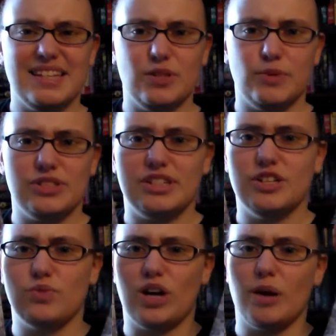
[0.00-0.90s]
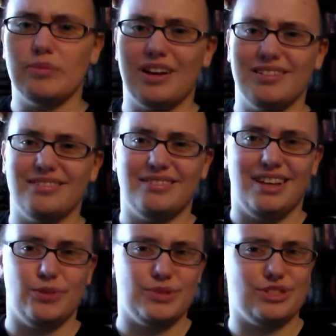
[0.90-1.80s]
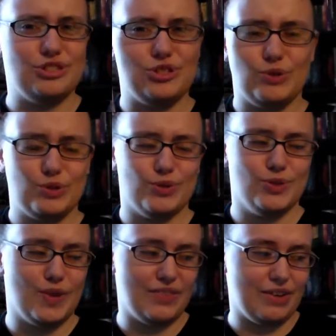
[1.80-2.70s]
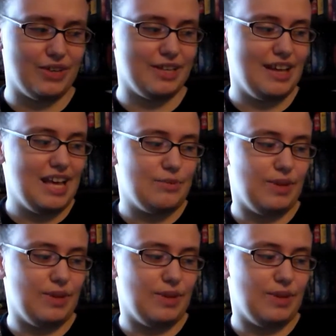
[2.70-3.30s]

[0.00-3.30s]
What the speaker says: is another book series where I'm not 100% sure which one's my favorite,